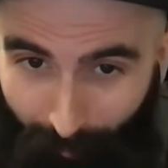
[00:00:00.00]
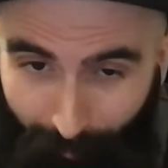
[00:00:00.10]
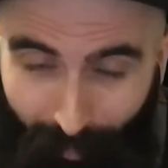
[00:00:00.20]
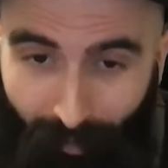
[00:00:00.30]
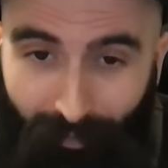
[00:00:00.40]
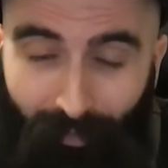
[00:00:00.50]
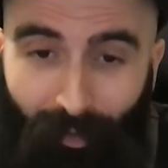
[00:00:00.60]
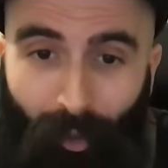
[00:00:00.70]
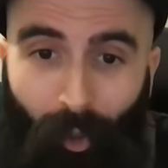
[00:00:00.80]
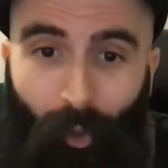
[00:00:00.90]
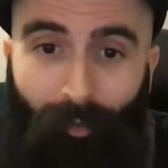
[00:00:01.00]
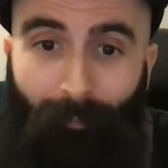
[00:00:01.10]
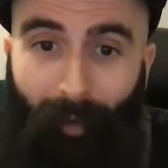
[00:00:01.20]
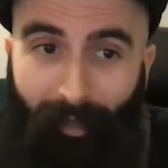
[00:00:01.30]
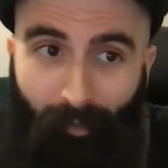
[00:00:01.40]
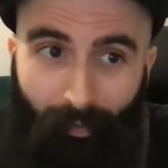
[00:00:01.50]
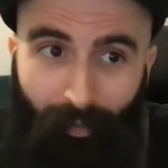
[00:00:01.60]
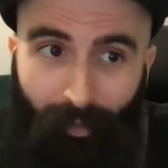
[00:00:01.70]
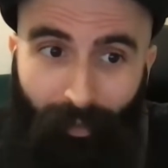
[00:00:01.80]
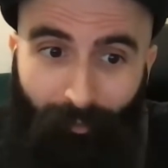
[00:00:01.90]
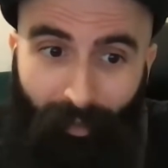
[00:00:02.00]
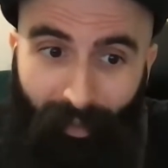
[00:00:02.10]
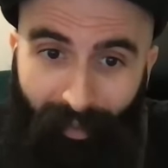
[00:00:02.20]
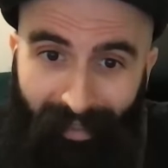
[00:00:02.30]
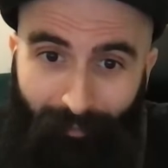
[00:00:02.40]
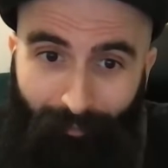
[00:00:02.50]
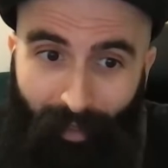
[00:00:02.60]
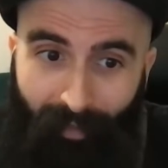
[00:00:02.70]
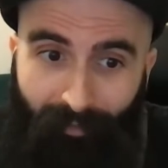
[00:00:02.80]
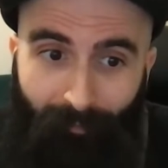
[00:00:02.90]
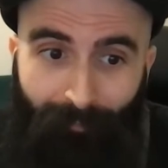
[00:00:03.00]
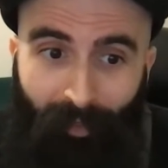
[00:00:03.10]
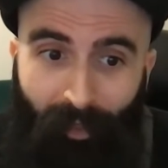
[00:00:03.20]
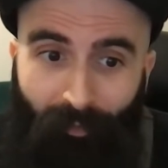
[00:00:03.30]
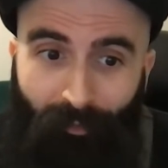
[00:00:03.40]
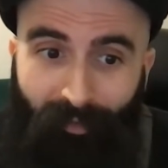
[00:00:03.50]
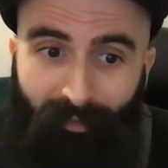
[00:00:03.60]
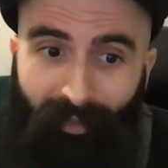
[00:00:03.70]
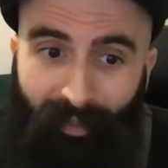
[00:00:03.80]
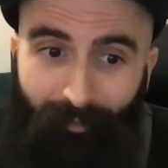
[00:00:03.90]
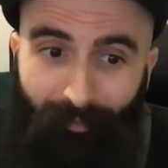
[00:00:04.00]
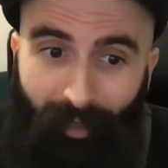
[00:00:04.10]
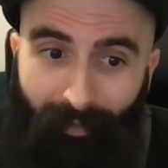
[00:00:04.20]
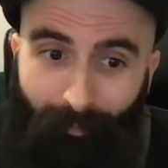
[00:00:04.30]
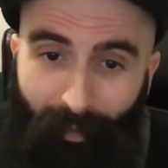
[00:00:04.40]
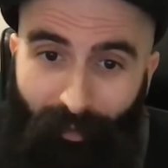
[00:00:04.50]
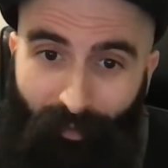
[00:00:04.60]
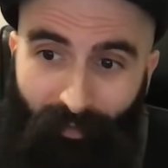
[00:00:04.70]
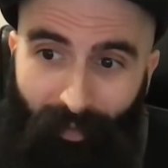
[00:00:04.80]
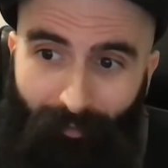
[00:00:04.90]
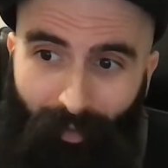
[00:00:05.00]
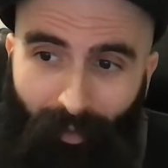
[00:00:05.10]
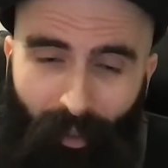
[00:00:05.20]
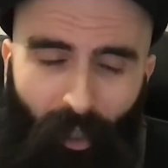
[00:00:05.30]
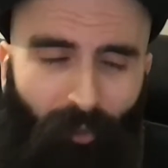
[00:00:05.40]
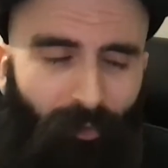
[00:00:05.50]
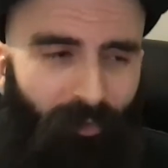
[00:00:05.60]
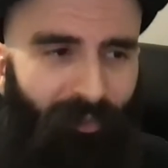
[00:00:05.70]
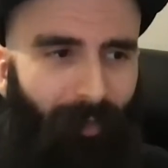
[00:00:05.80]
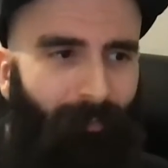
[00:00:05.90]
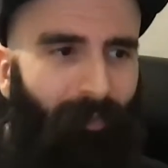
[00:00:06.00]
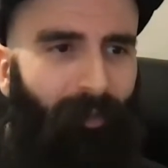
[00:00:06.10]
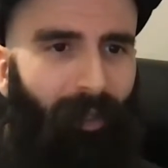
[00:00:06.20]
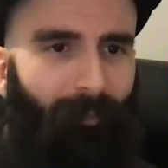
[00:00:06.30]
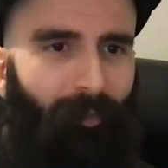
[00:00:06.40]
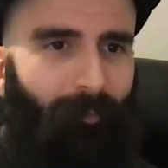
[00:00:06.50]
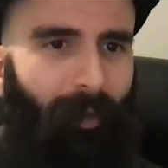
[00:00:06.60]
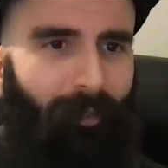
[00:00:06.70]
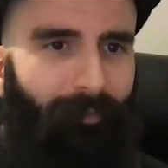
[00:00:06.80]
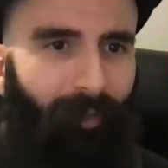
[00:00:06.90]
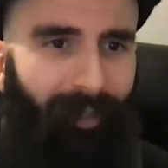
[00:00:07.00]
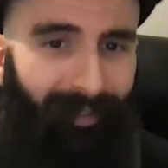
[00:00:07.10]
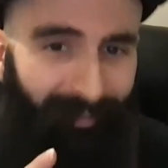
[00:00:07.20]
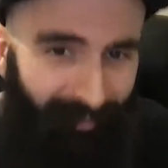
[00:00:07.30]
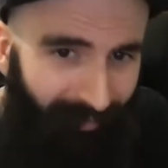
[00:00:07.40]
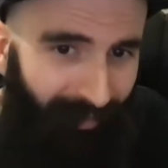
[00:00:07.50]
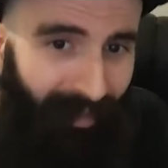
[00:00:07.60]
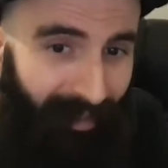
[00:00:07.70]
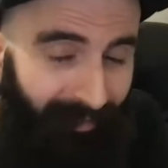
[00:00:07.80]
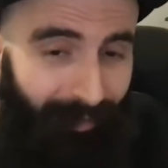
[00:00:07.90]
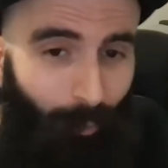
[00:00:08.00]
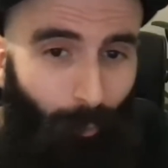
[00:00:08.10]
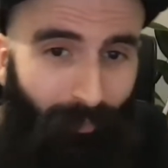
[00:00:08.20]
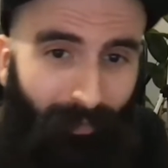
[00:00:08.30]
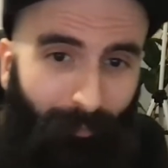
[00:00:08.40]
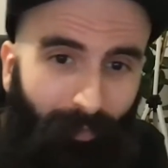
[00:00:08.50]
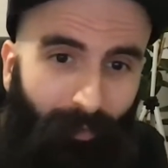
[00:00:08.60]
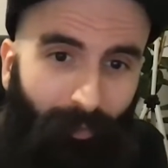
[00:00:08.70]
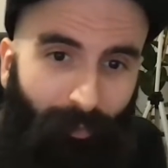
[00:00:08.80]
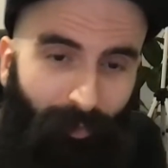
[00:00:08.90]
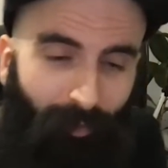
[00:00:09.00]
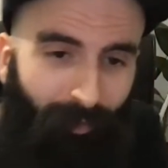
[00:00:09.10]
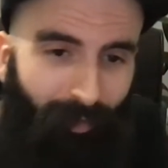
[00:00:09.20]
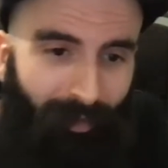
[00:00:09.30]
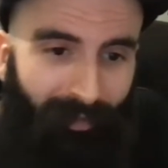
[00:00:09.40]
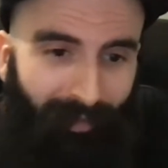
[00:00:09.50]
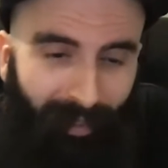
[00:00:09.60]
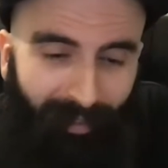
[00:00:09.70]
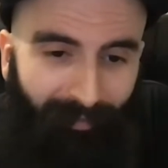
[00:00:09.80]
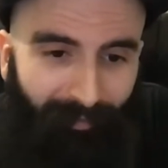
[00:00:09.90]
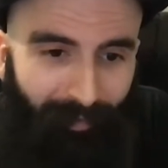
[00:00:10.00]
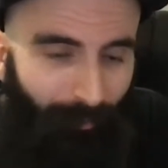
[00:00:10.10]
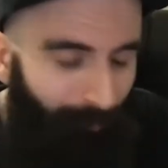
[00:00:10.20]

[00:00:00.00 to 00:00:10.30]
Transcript: built on the minor 3rd degree, E flat. So this is an E flat major 7. So sometimes you might find, and this is a chord substitution, that instead of